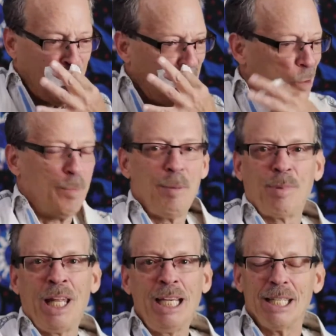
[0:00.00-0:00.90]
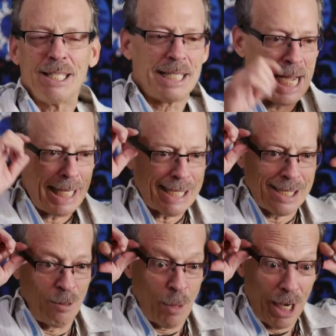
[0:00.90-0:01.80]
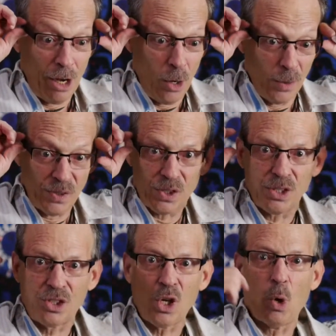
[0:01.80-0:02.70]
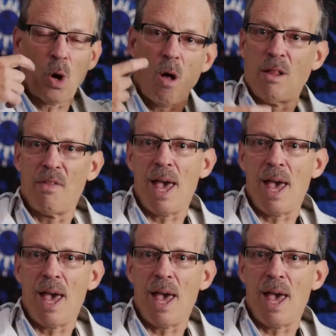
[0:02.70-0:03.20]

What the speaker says: there would be plenty of dust in my nose to soak all